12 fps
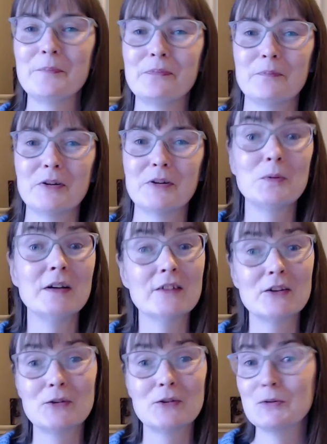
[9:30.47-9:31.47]
between
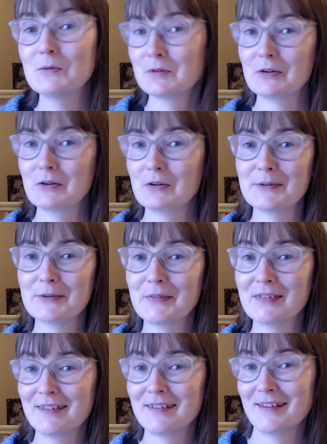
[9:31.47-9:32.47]
the 2
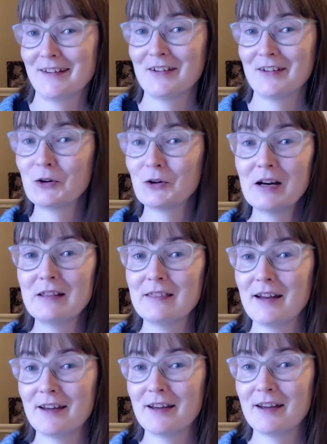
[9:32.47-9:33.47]
rooms during
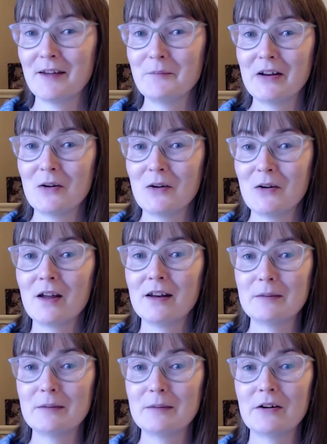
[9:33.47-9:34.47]
that 10-minute
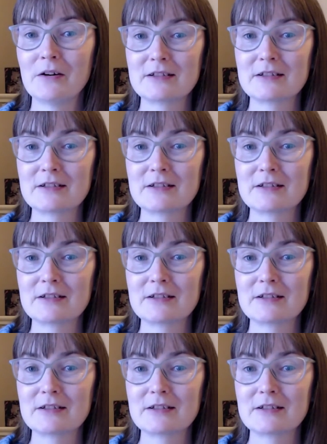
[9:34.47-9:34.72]
waiting period.